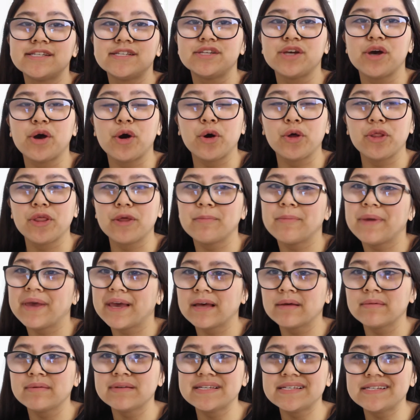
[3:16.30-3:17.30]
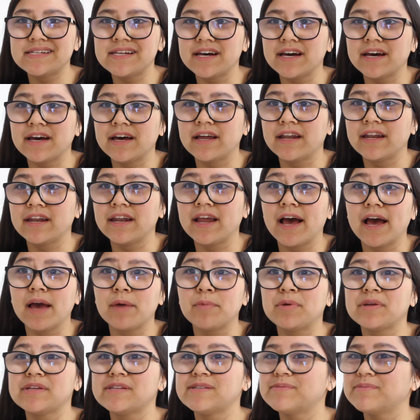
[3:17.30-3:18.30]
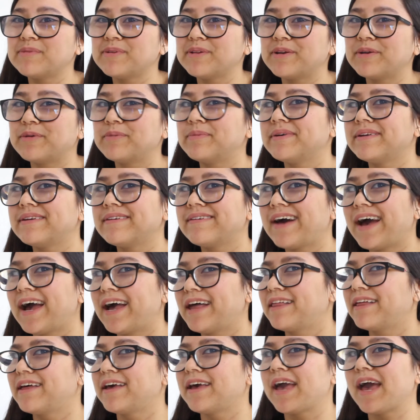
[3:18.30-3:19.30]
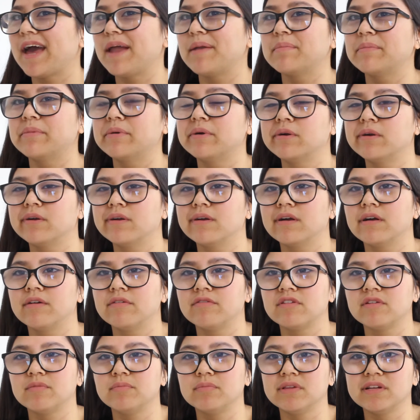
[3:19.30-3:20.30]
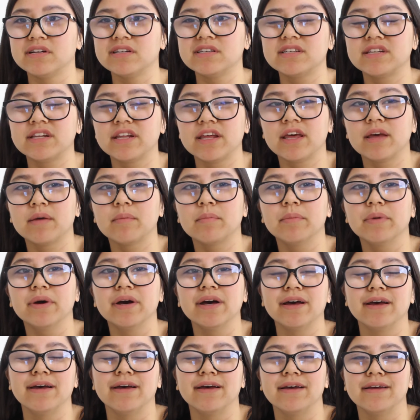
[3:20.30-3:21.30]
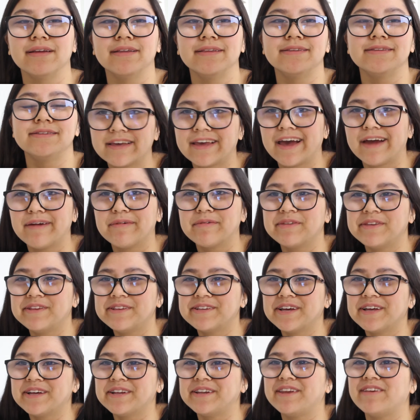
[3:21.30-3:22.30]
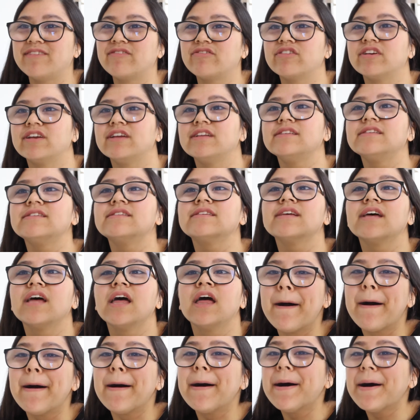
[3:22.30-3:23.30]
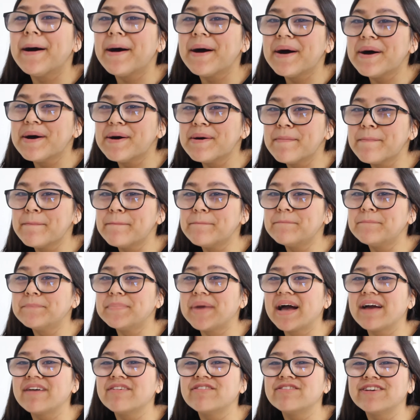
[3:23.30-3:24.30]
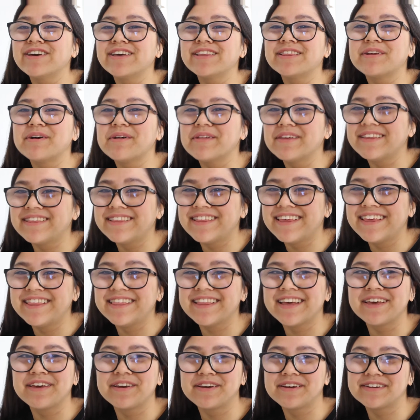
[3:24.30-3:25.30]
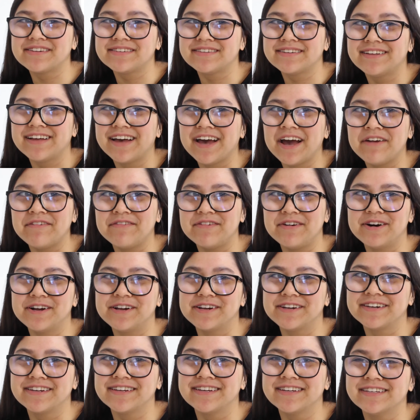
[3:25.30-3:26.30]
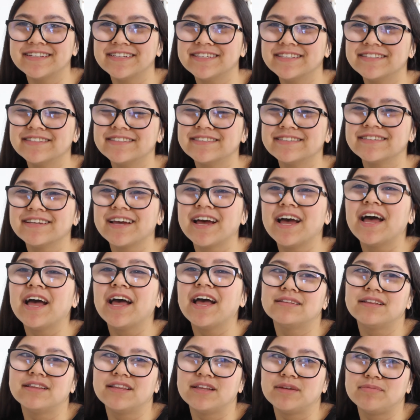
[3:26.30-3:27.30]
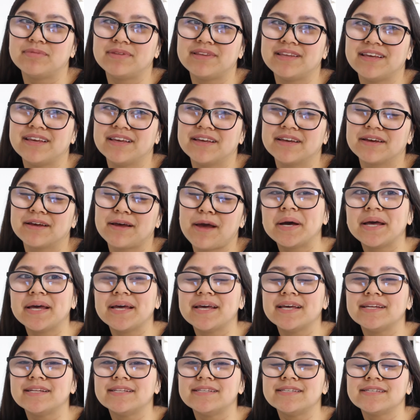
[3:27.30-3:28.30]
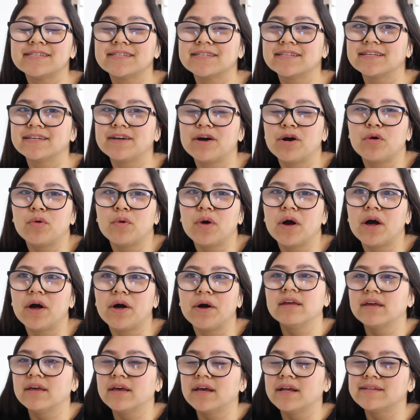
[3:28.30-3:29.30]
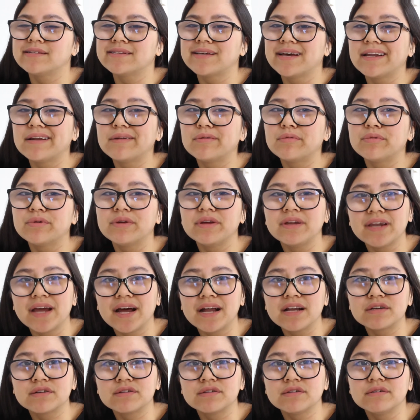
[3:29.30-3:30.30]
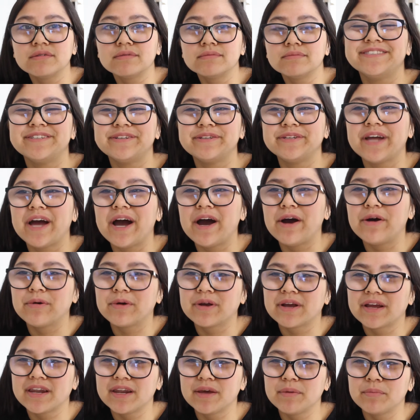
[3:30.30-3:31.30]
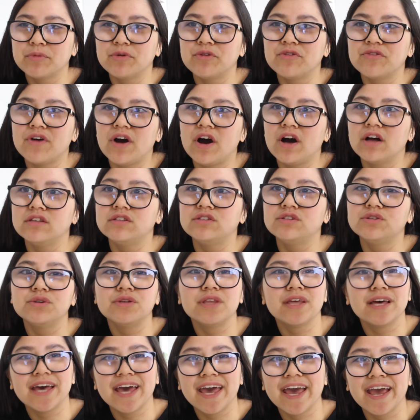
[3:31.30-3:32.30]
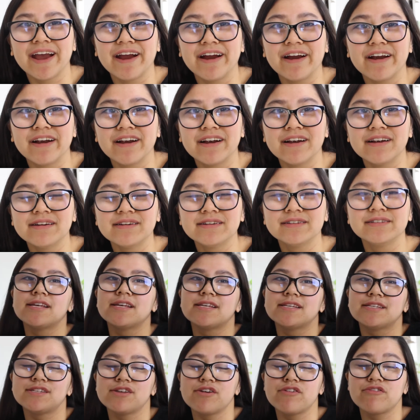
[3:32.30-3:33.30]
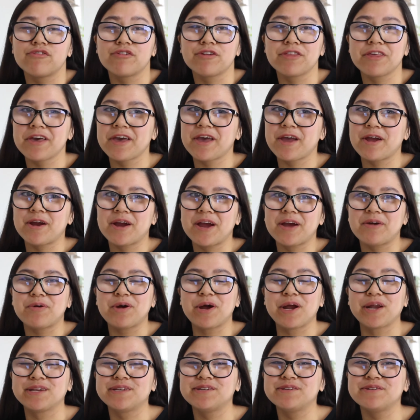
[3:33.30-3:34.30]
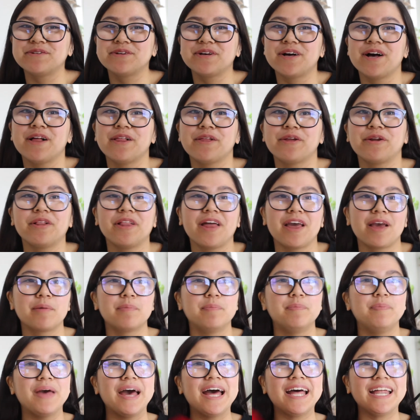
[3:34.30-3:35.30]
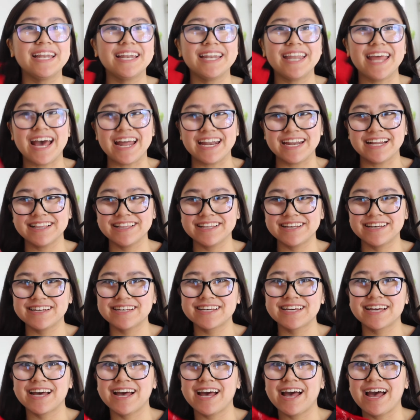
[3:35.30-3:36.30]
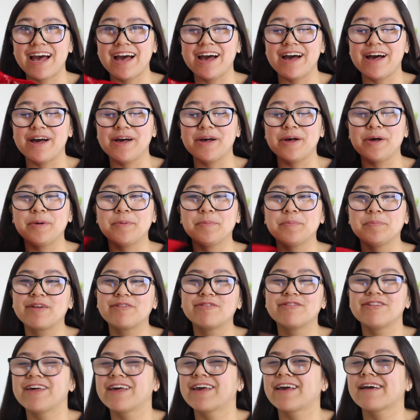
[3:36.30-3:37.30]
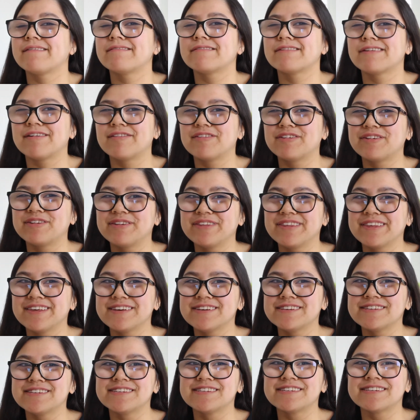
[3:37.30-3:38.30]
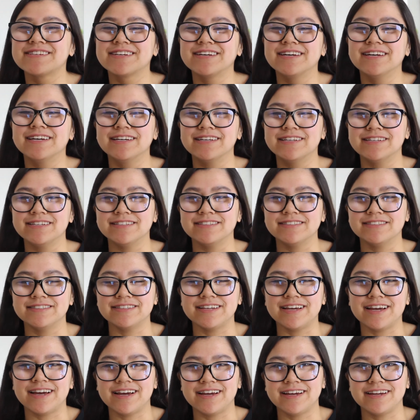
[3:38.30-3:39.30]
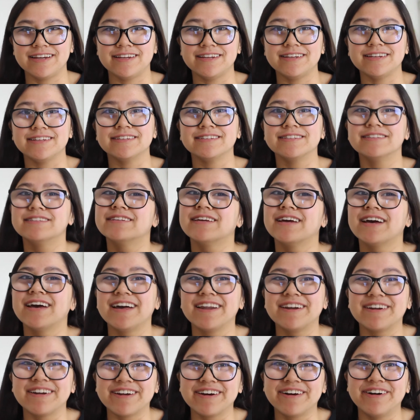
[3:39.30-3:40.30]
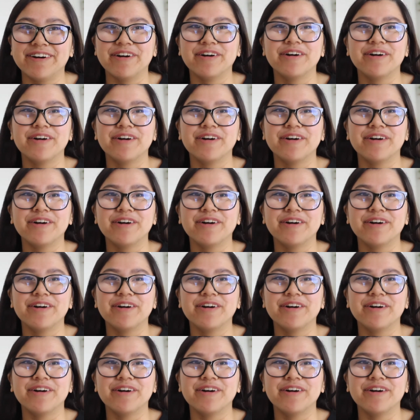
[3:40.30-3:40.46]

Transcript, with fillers: So the makeup is done. I put some a little bit of highlight and more of the blush thing, but can't really tell a difference. Um, I feel like the only thing that you could tell I have on is the lip thing, but oh well. It's kind of really natural. So now we're gonna move on to the hair. So for the hair, I wanted to do a little like bandana look. Um, I feel like I would never do this because I I don't know.